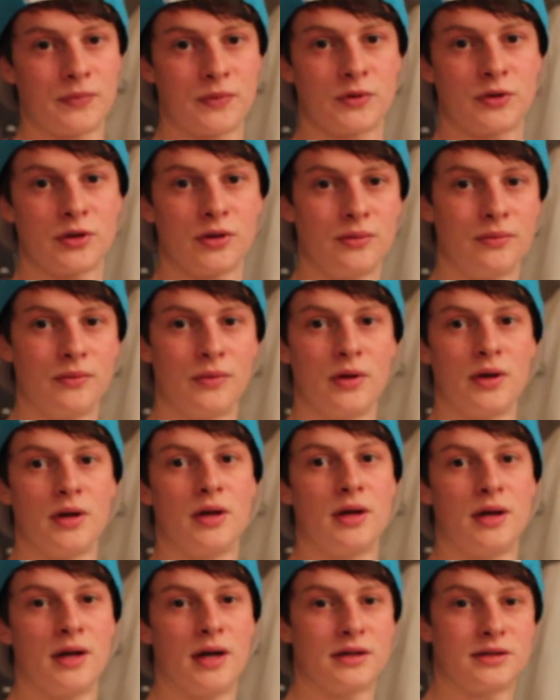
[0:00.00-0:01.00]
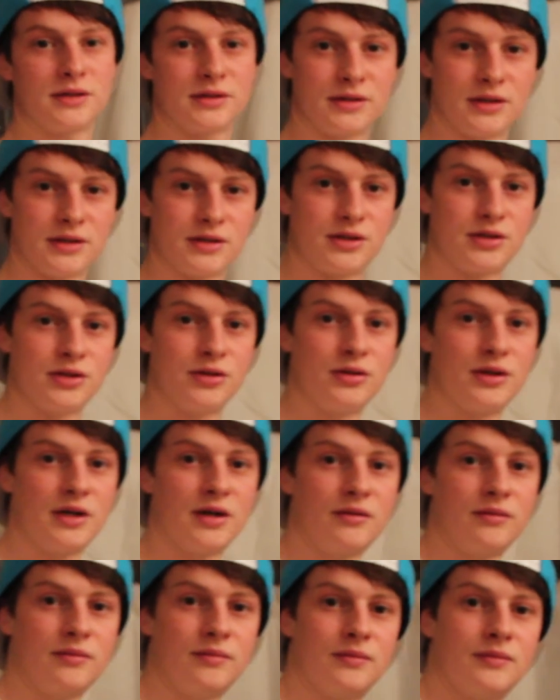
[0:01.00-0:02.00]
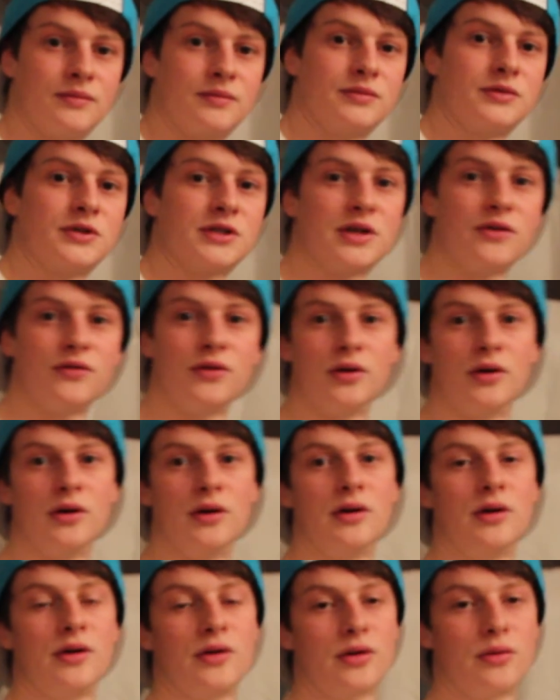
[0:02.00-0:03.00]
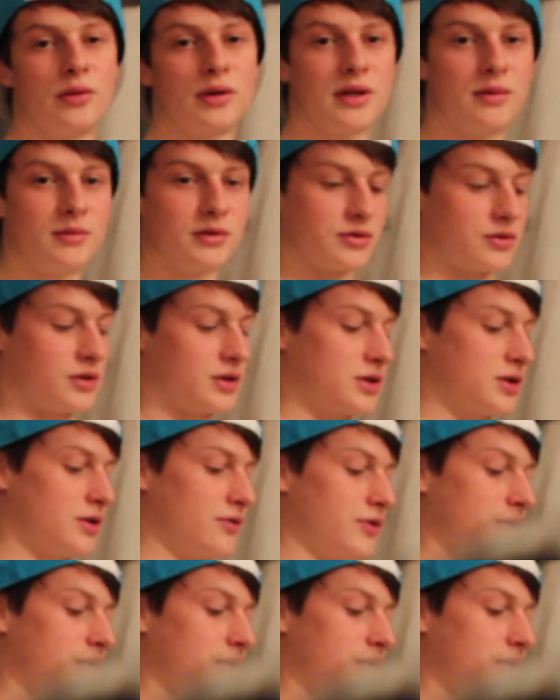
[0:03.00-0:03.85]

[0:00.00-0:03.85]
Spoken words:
So, exercise 2 down. Just give you another quick demonstration if